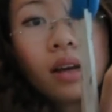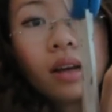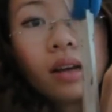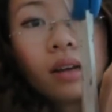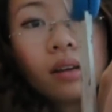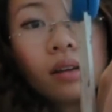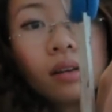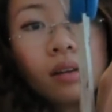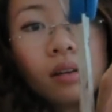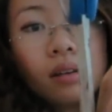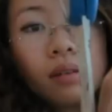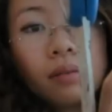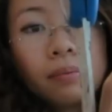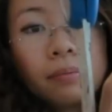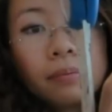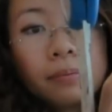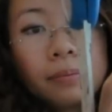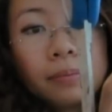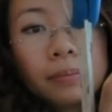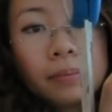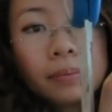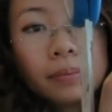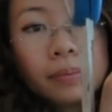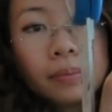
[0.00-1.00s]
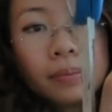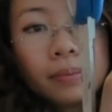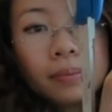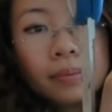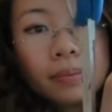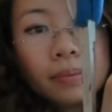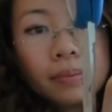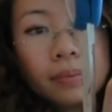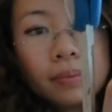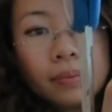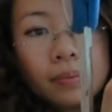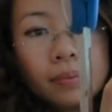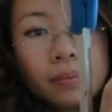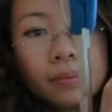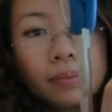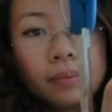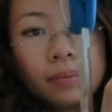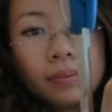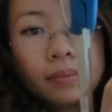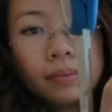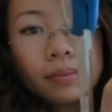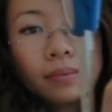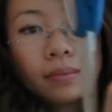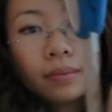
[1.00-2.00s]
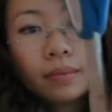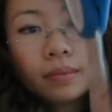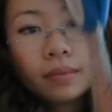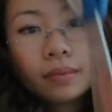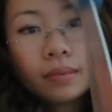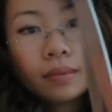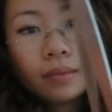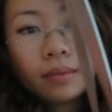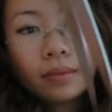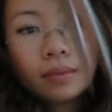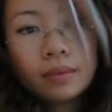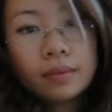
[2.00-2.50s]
(no one is talking)